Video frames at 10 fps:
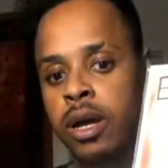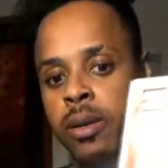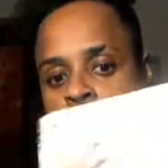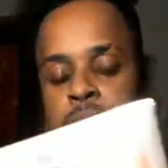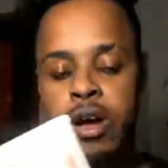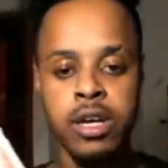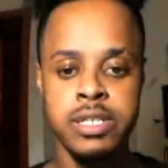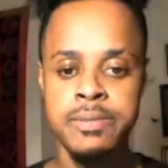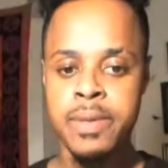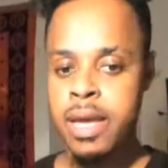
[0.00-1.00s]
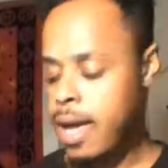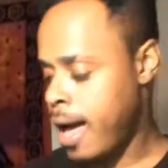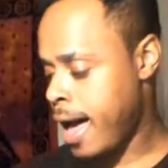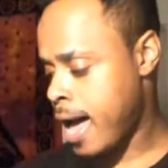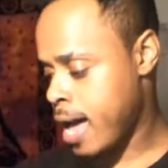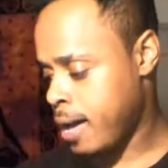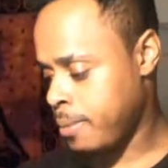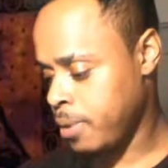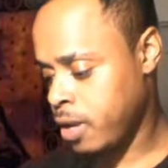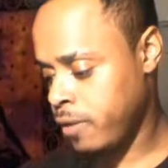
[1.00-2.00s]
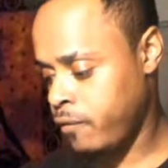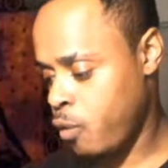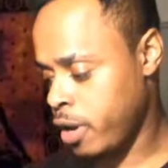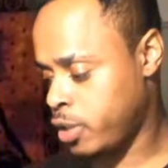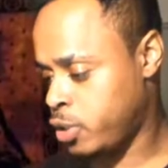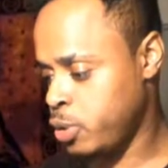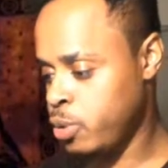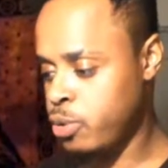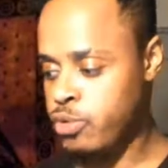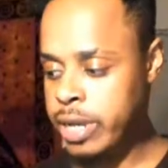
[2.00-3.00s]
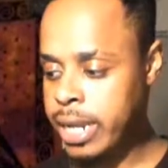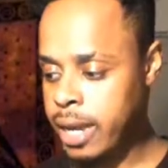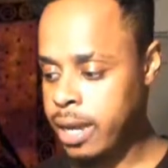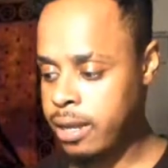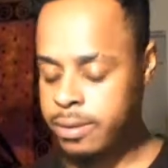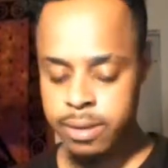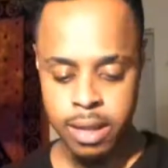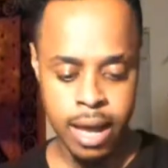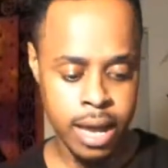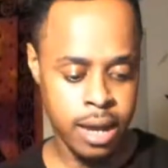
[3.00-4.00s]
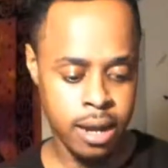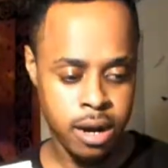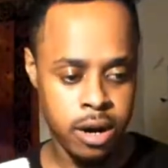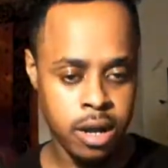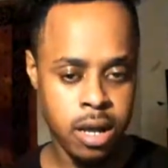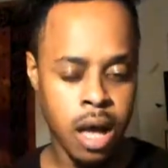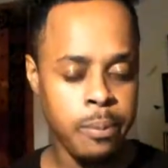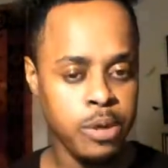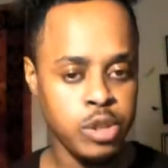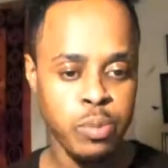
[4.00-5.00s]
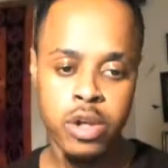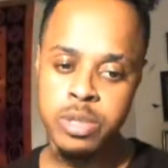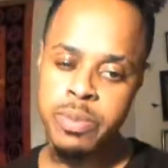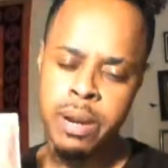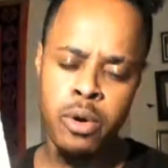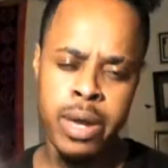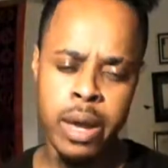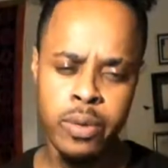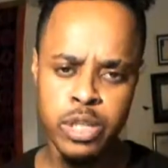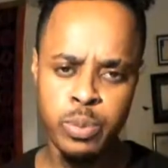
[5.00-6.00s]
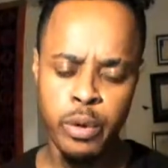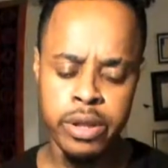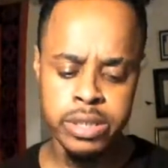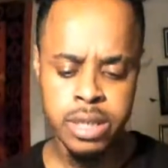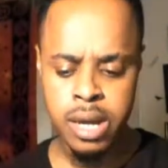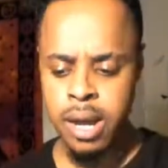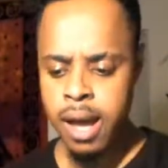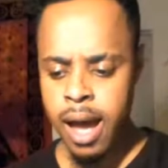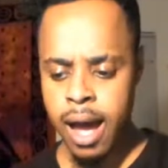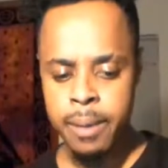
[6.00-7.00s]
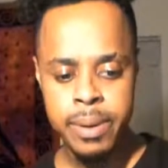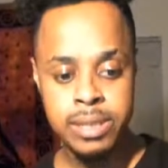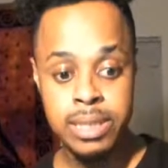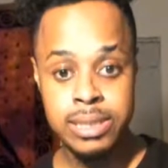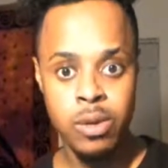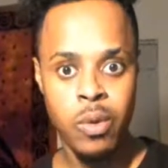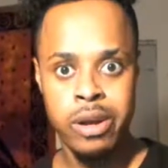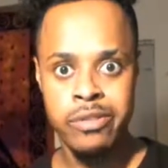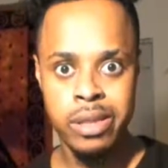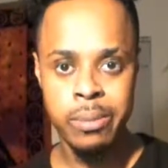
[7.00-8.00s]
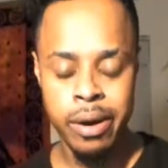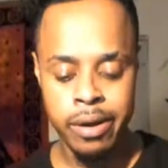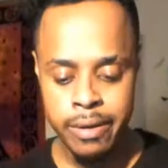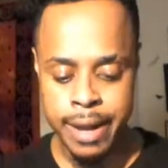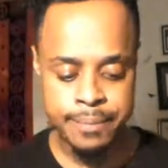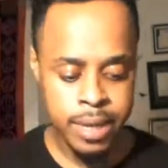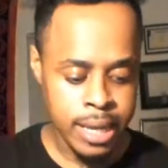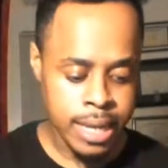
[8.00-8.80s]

Pretty awesome. Looking forward to reading it. I heard a couple of spoilers, but I'm okay with the spoilers because I still want to read the book, right?